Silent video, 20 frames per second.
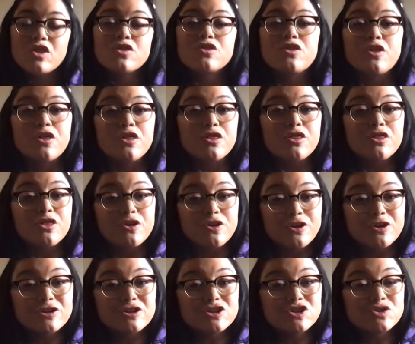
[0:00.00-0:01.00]
The
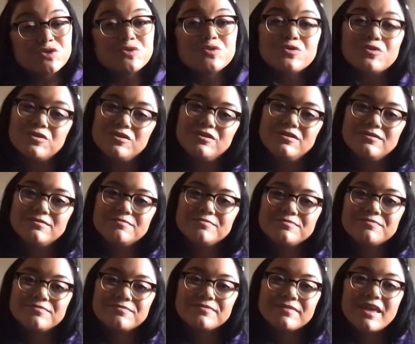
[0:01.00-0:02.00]
third tool
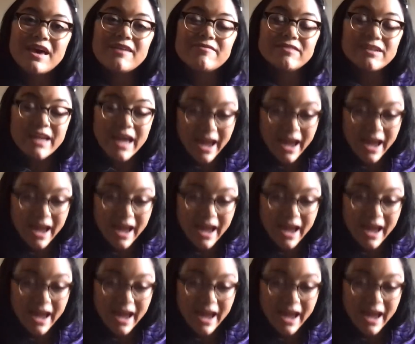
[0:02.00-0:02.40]
of an